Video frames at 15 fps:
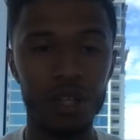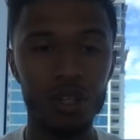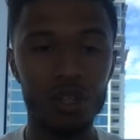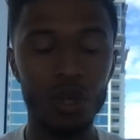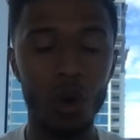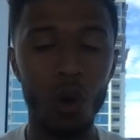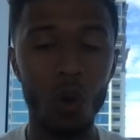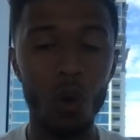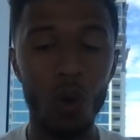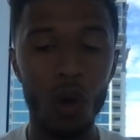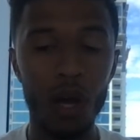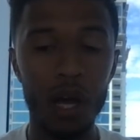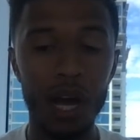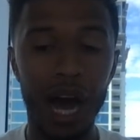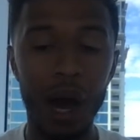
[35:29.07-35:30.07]
So
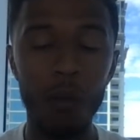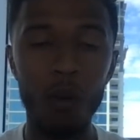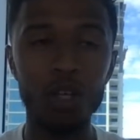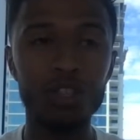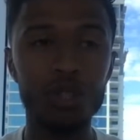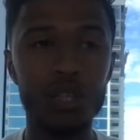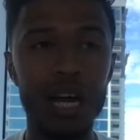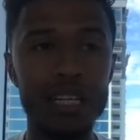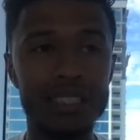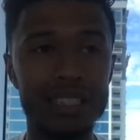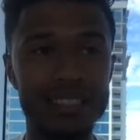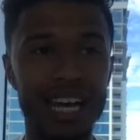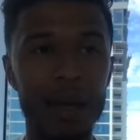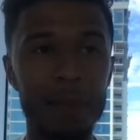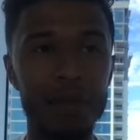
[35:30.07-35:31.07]
I want you guys to
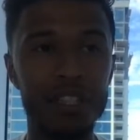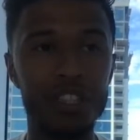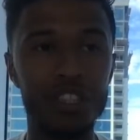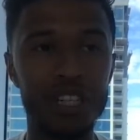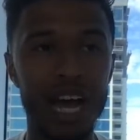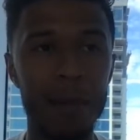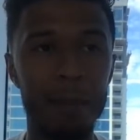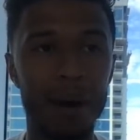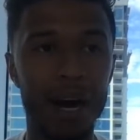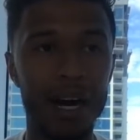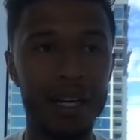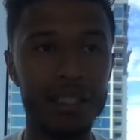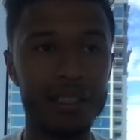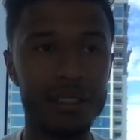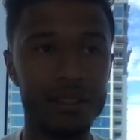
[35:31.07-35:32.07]
type in the chat
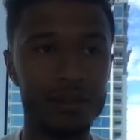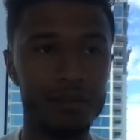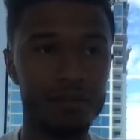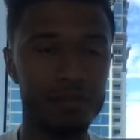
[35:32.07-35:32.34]
box,